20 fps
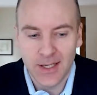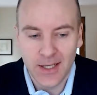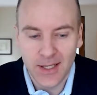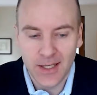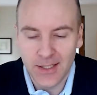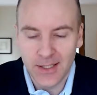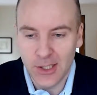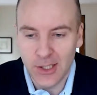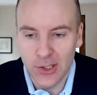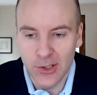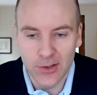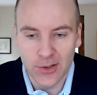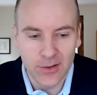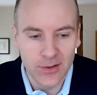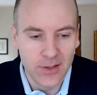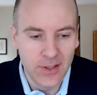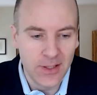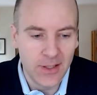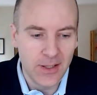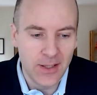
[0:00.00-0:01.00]
a
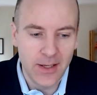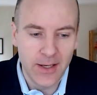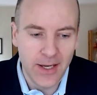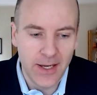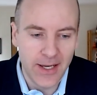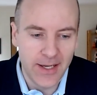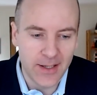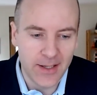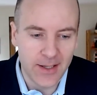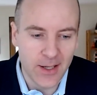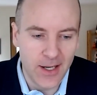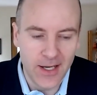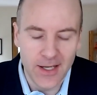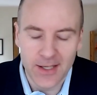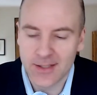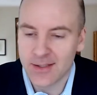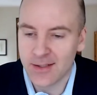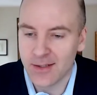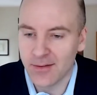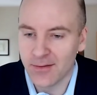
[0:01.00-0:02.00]
year at a
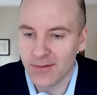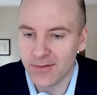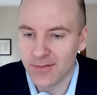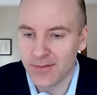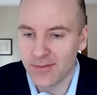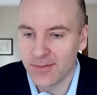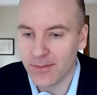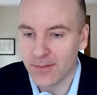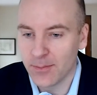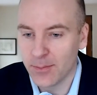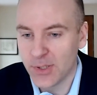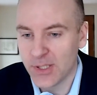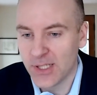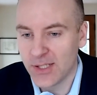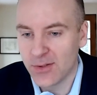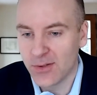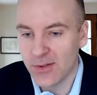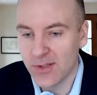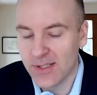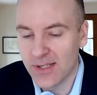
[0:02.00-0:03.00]
cost of
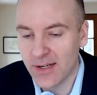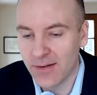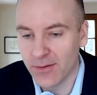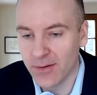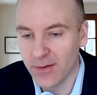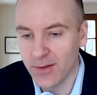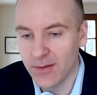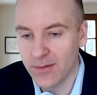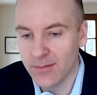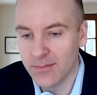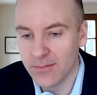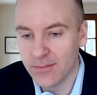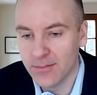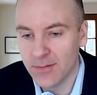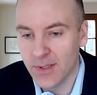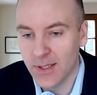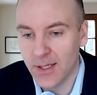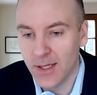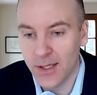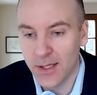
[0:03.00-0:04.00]
potentially several
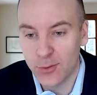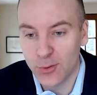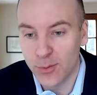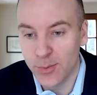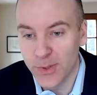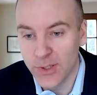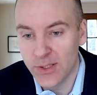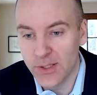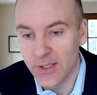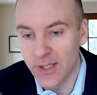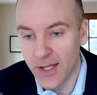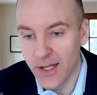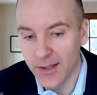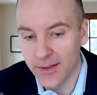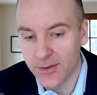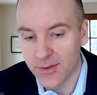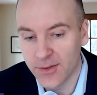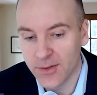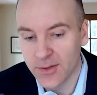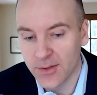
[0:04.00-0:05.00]
$100 million.
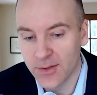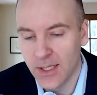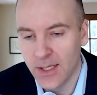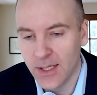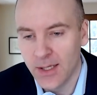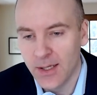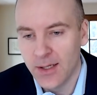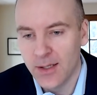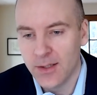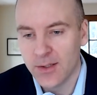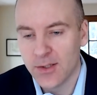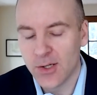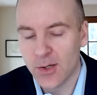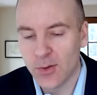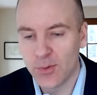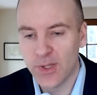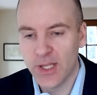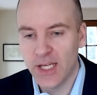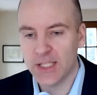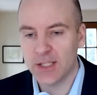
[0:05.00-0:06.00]
So
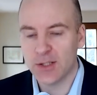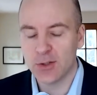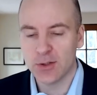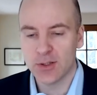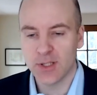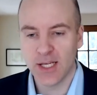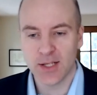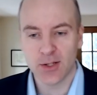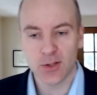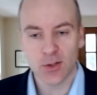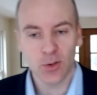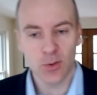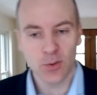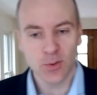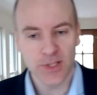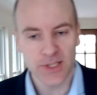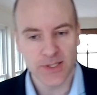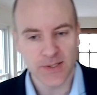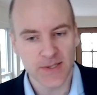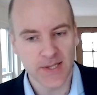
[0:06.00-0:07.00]
that
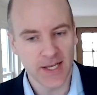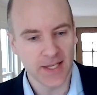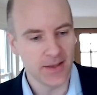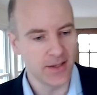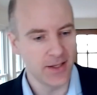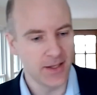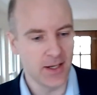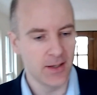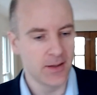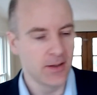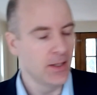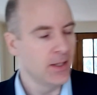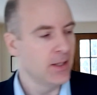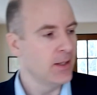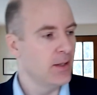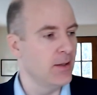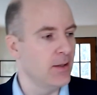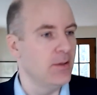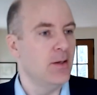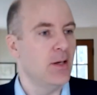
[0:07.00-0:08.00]
told us that the
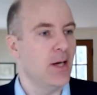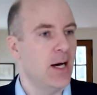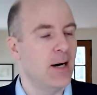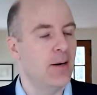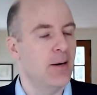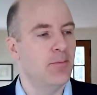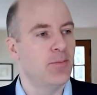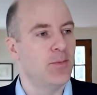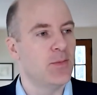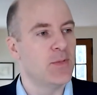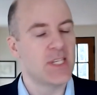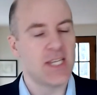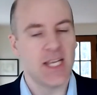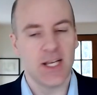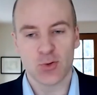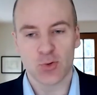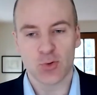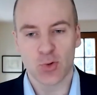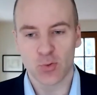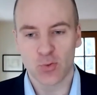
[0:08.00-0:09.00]

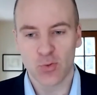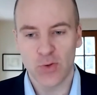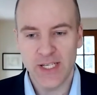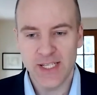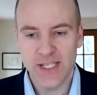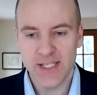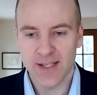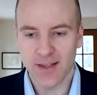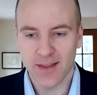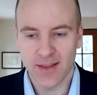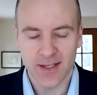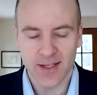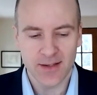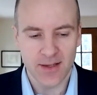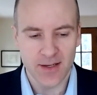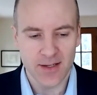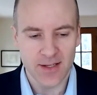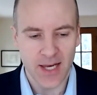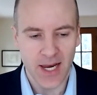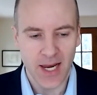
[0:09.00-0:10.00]
central reason that
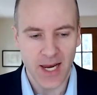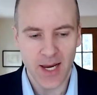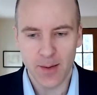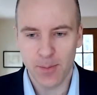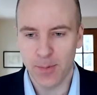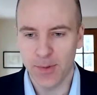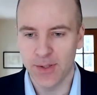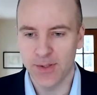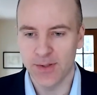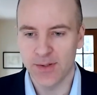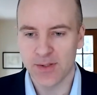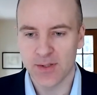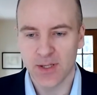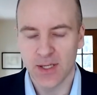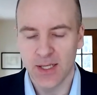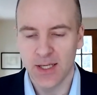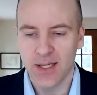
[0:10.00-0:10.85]
this happens